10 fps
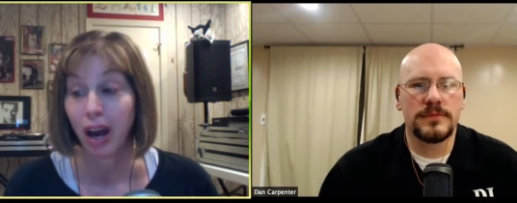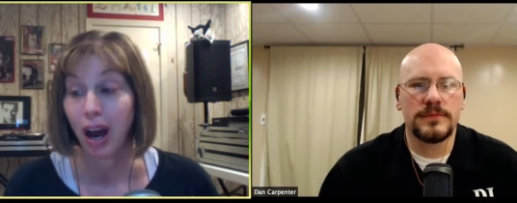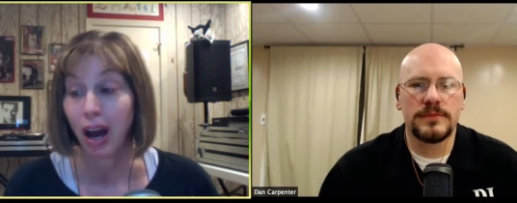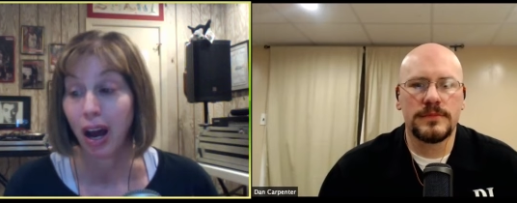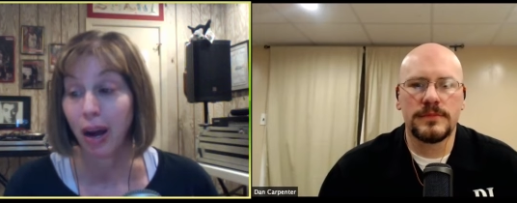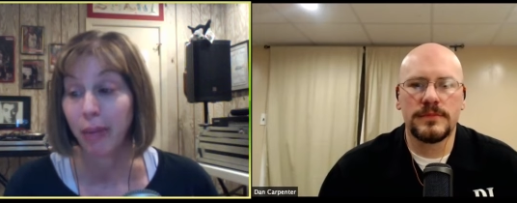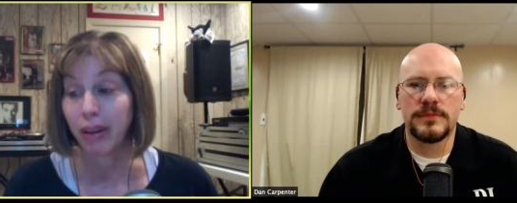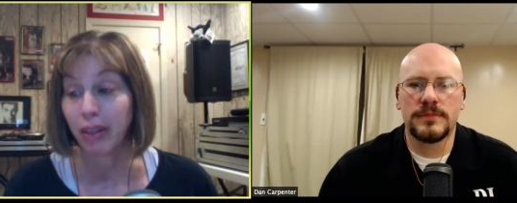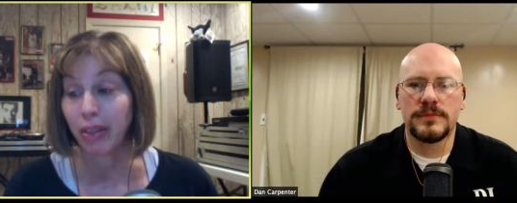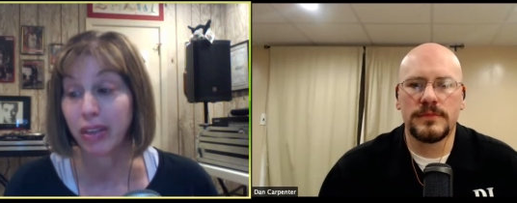Speaker 1: Um,
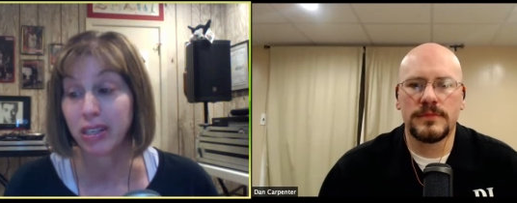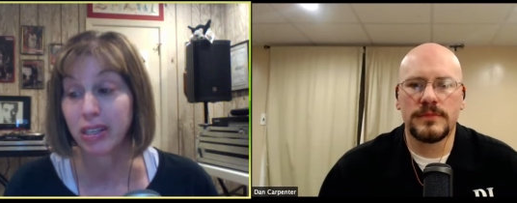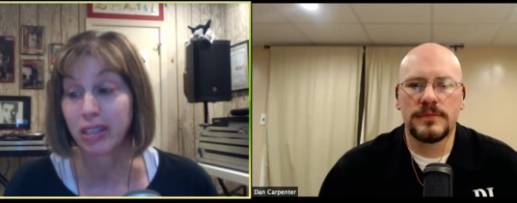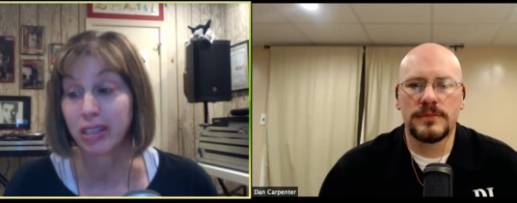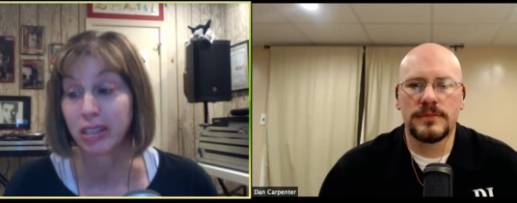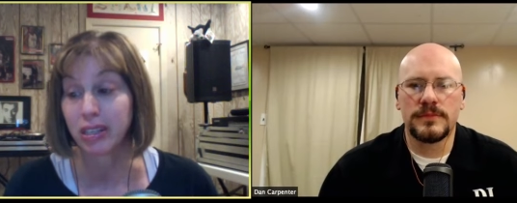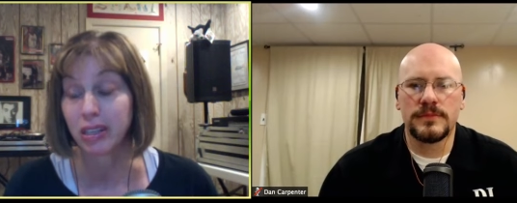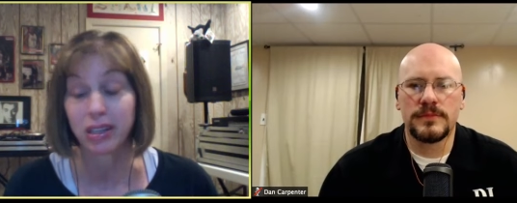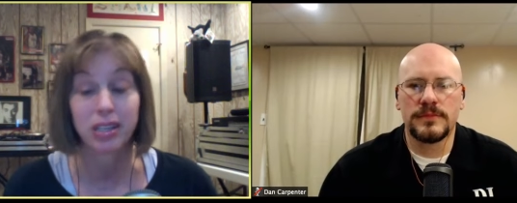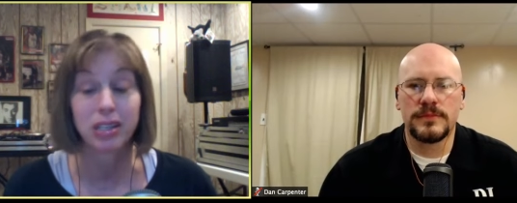this is,
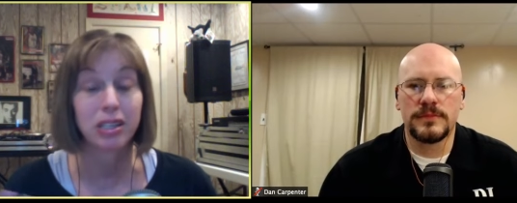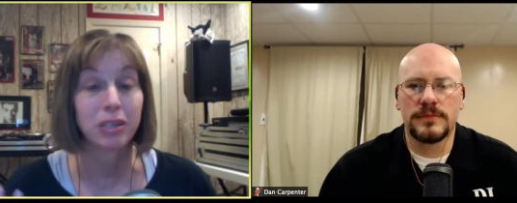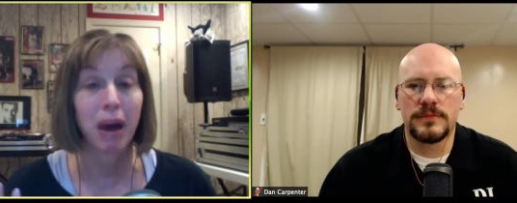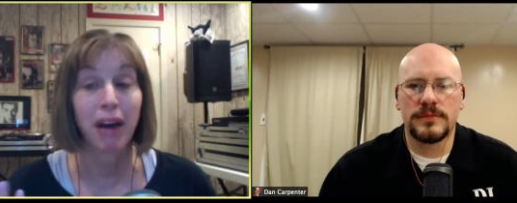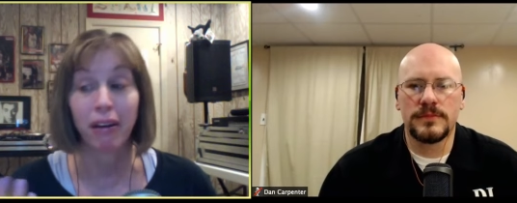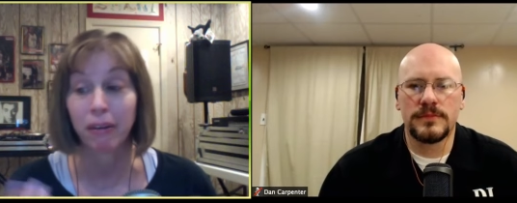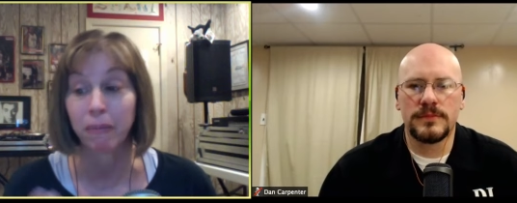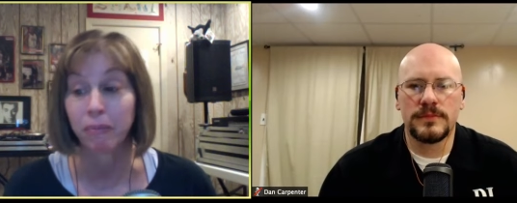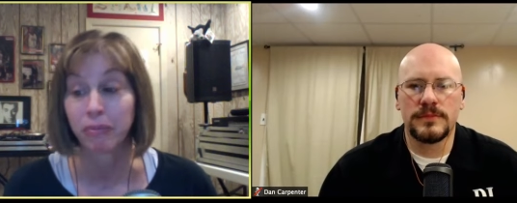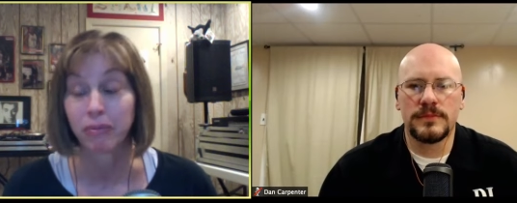this is better.
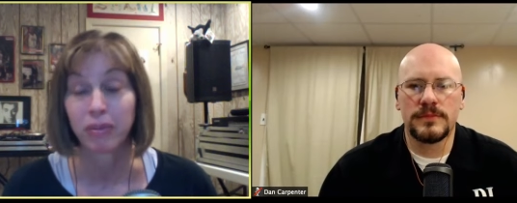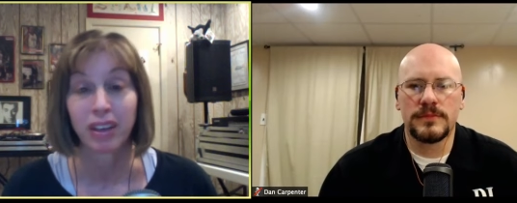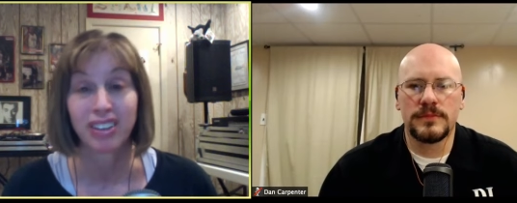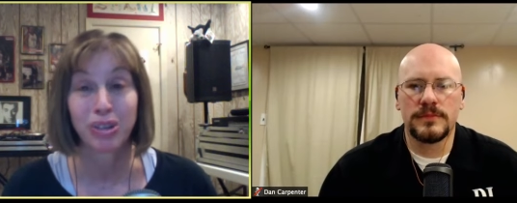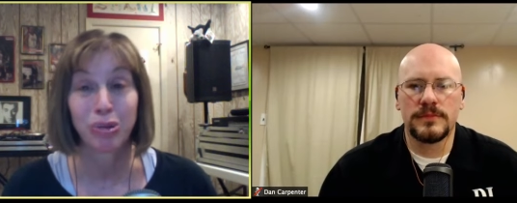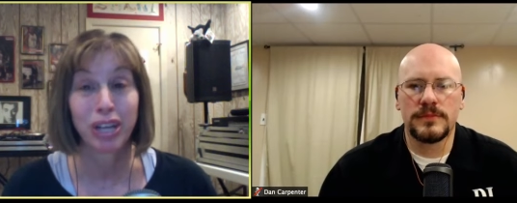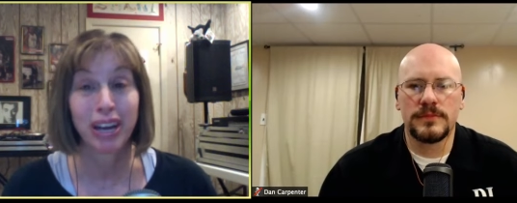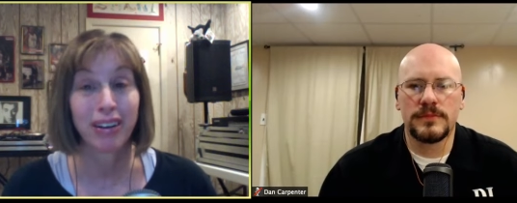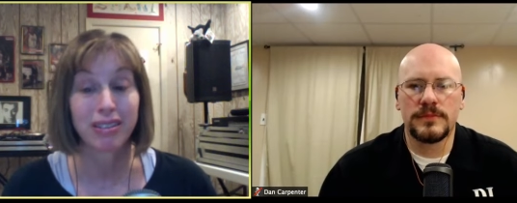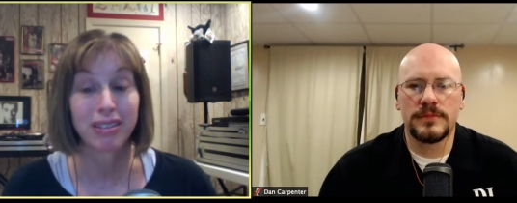Two
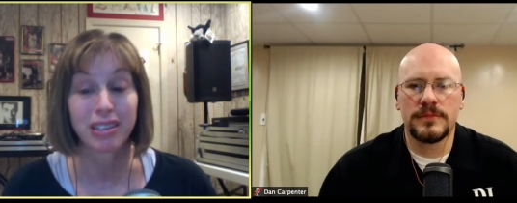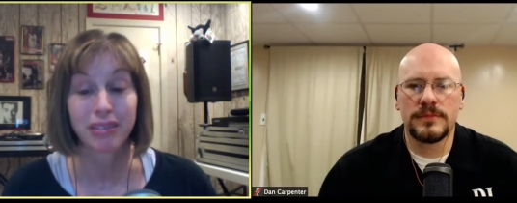channels.